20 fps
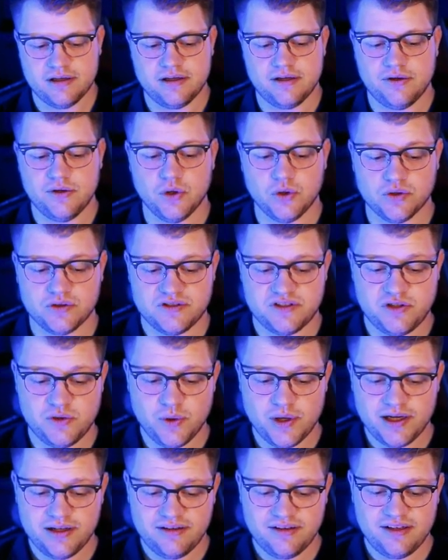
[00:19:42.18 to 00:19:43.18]
a nodes
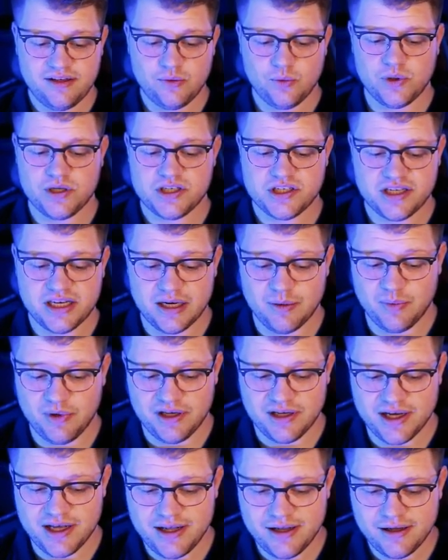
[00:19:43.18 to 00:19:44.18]
UID, which can
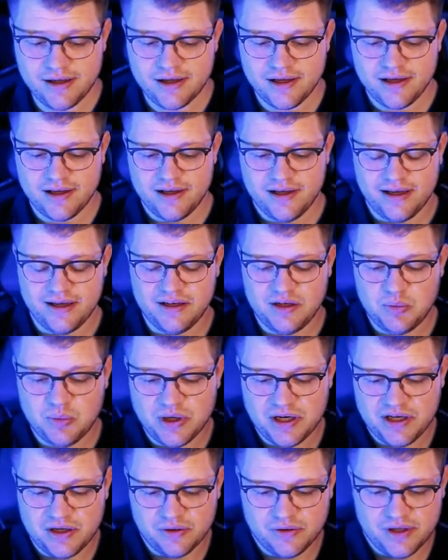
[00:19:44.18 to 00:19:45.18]
be null, and
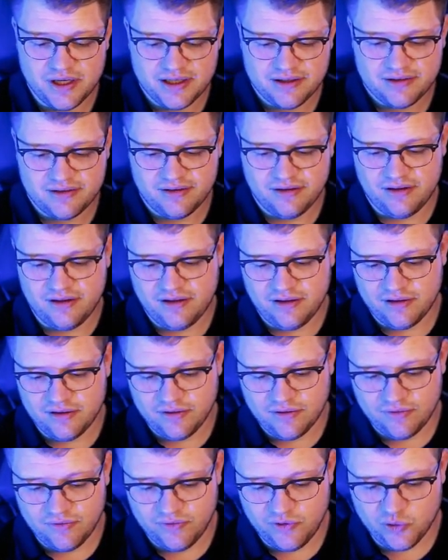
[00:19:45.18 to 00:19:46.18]
depending on that
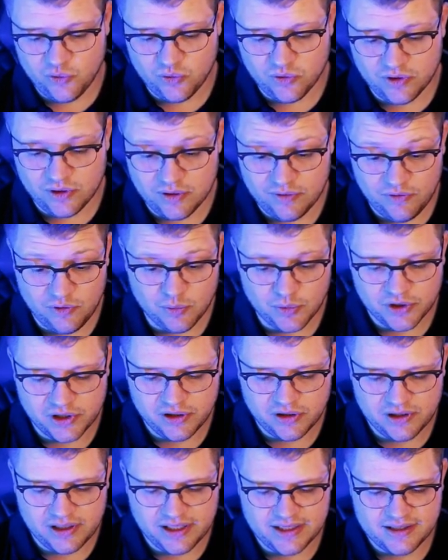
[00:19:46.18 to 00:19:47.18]
the view
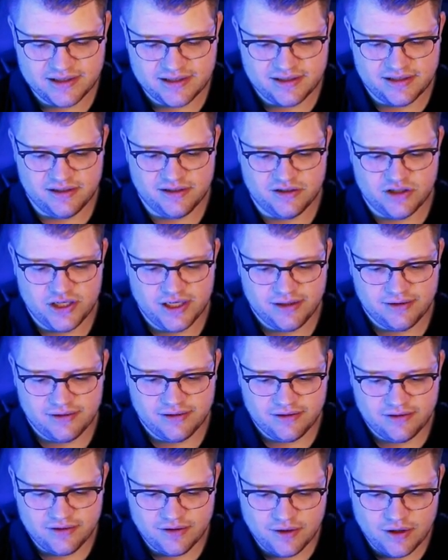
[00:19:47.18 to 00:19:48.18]
model gets
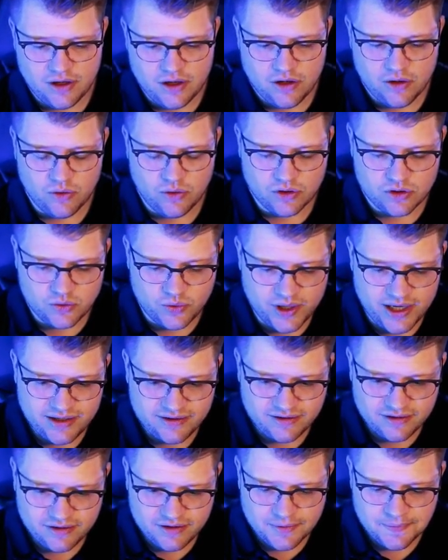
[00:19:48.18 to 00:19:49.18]
injected or
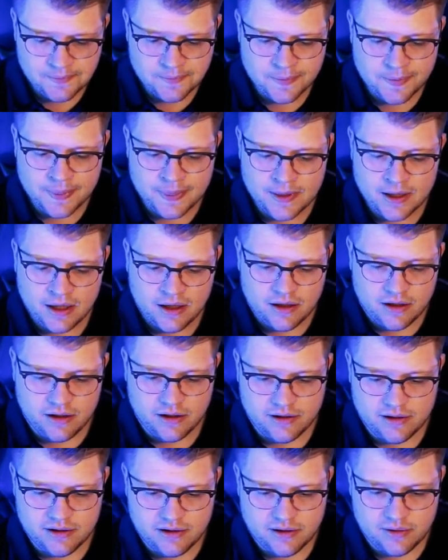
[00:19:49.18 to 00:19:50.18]
created
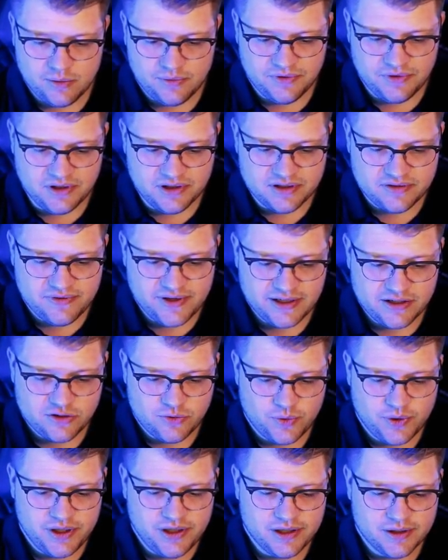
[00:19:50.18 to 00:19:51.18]
with this
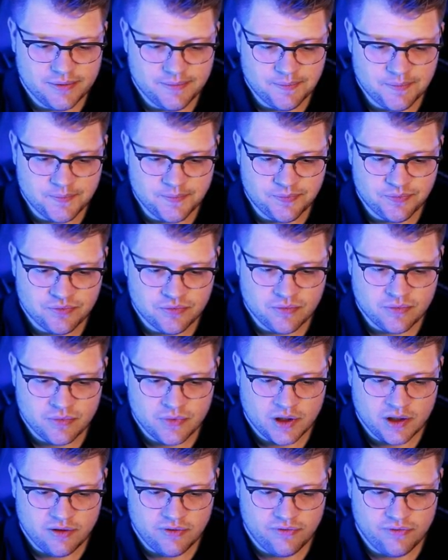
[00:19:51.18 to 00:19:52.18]
factory here
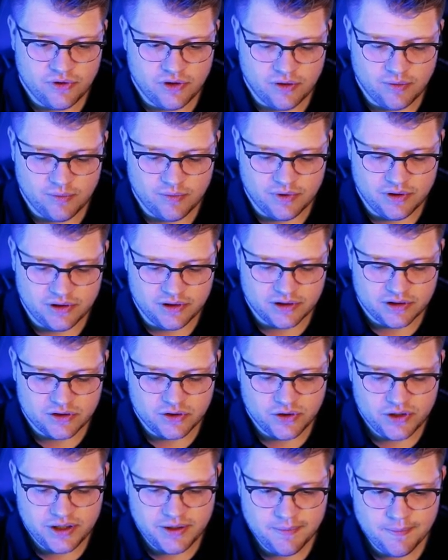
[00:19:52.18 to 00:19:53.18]
from
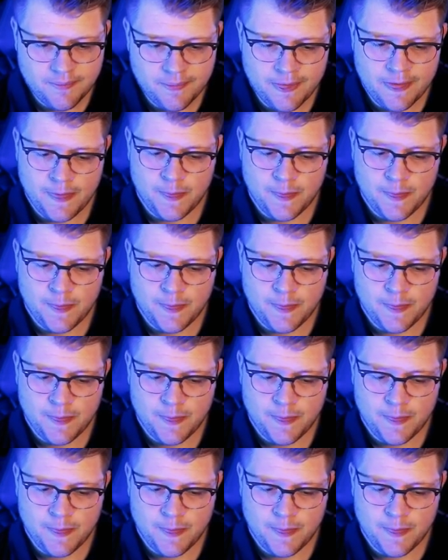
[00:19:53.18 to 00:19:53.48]
coin.